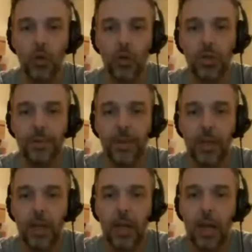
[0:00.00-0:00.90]
Good, good.
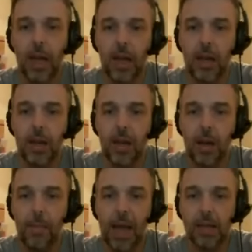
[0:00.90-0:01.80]
And
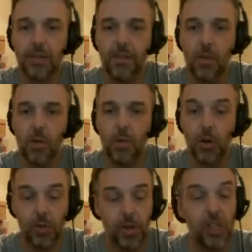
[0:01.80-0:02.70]
uh, Matt
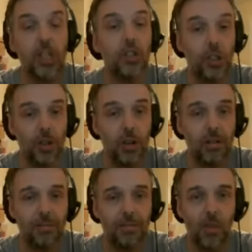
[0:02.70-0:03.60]
from, or sorry, Stud
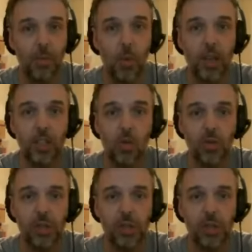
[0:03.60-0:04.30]
Shooter from the West